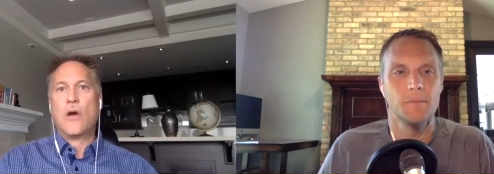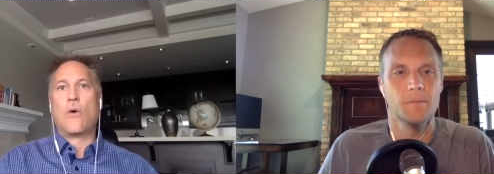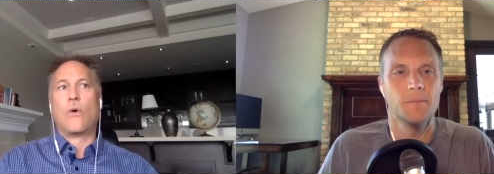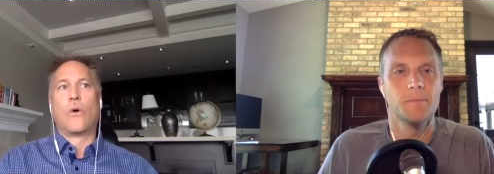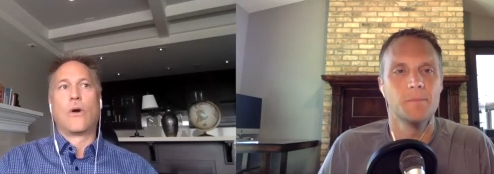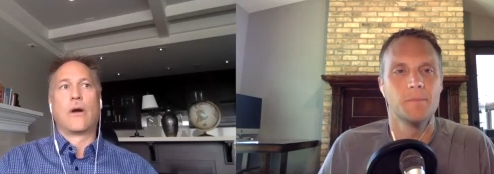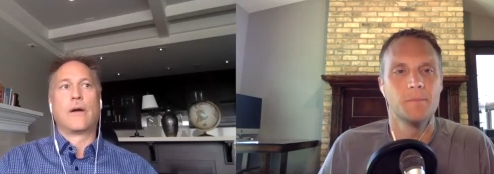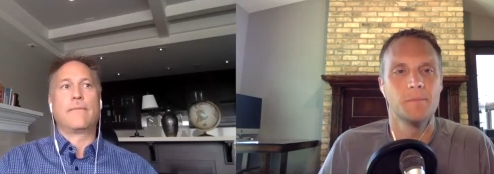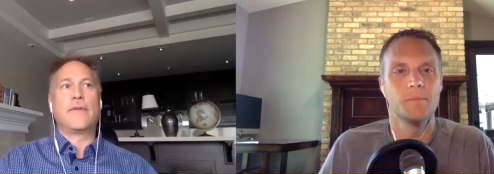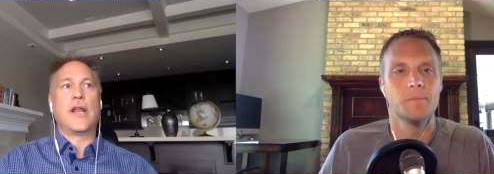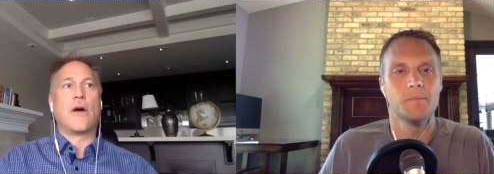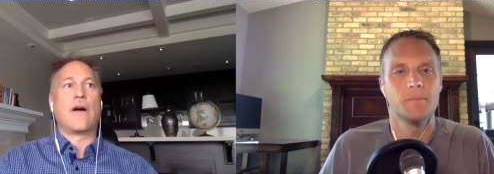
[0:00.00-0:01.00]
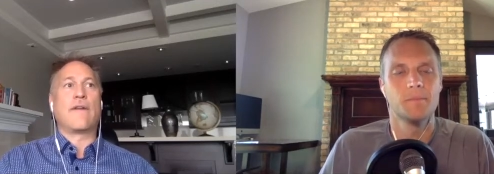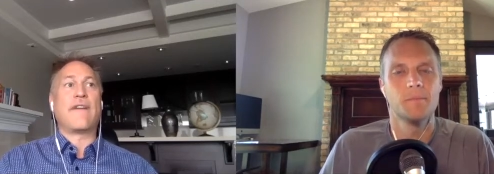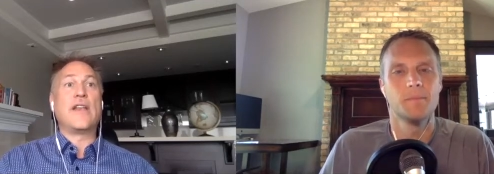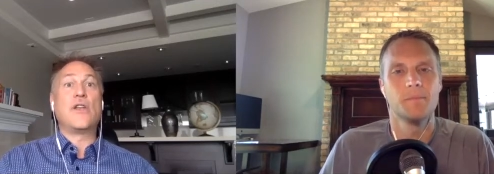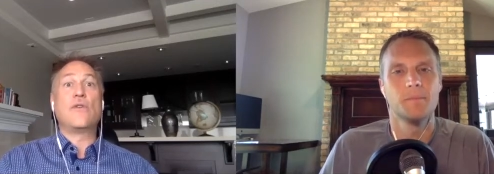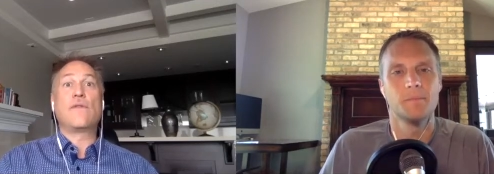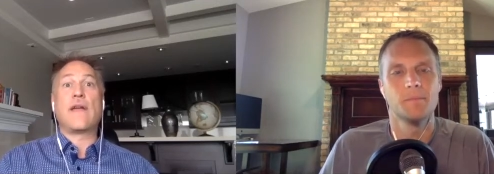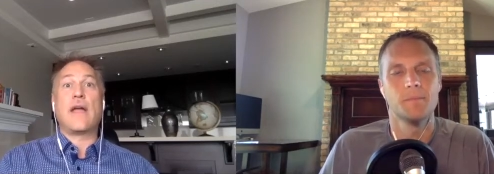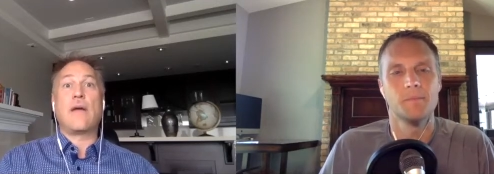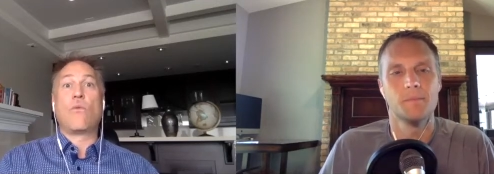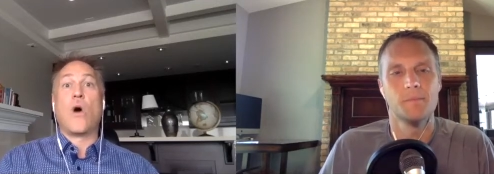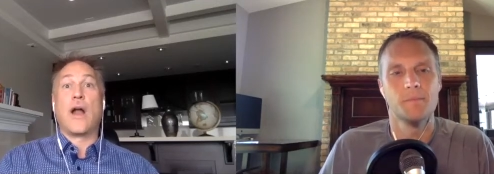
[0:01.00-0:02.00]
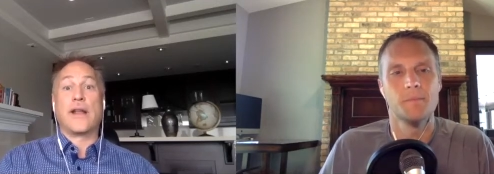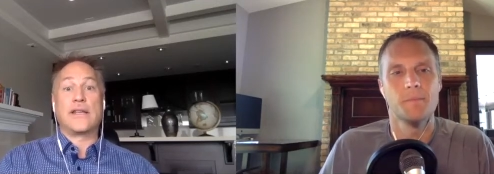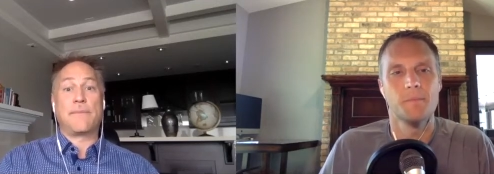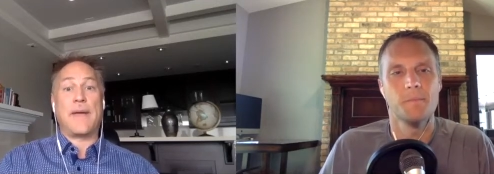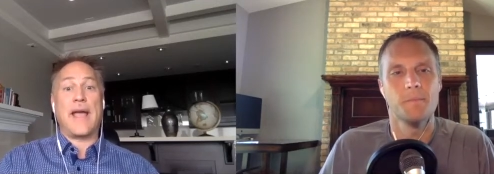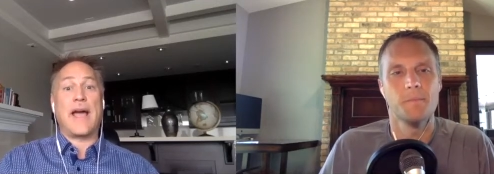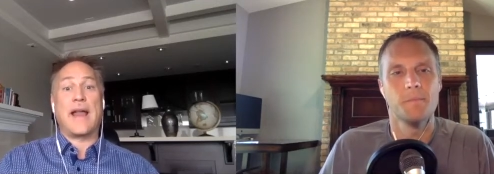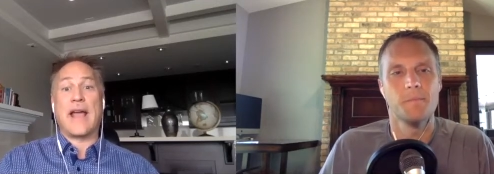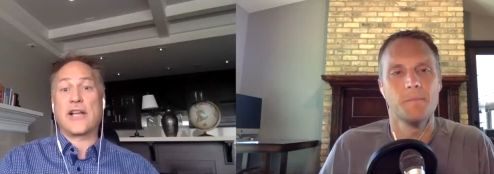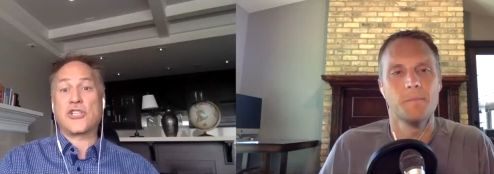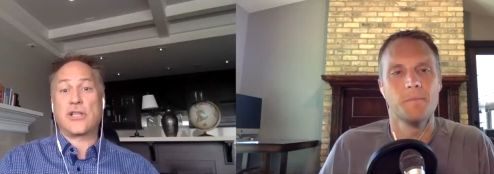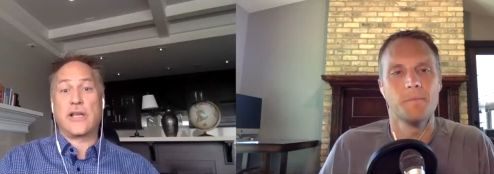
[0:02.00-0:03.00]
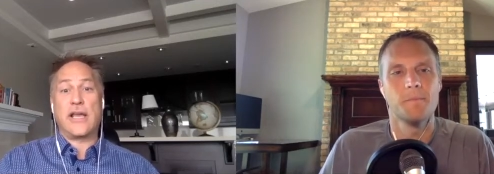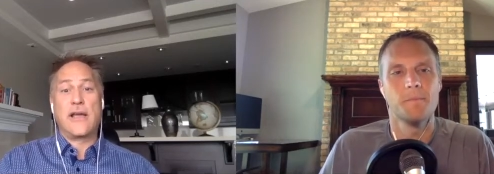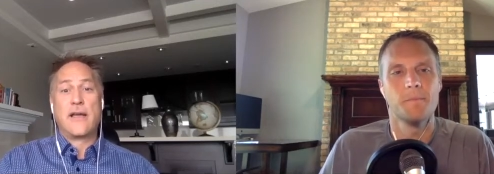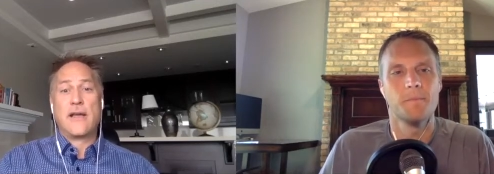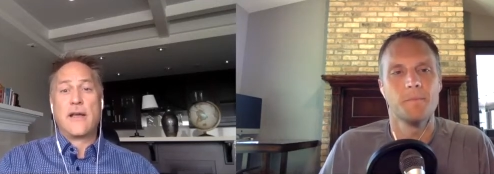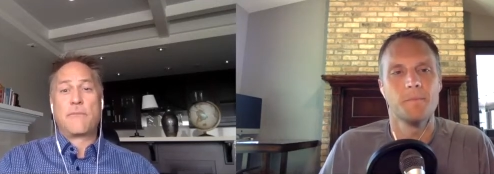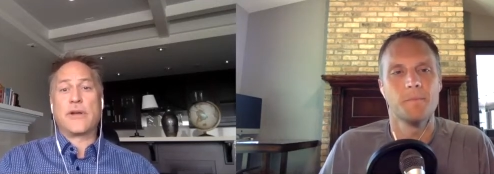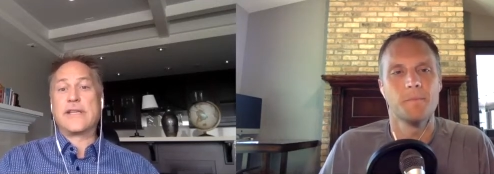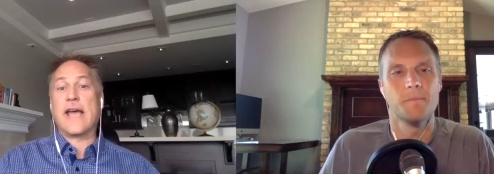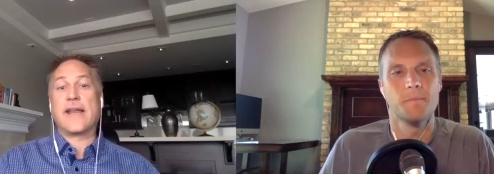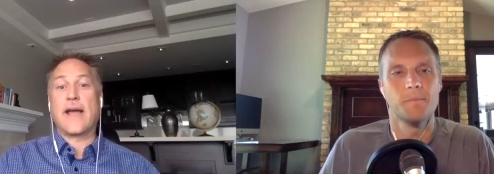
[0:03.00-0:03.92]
Speaker 1: Or, you know, if I knew they wanted to pay, I'd actually pretend I was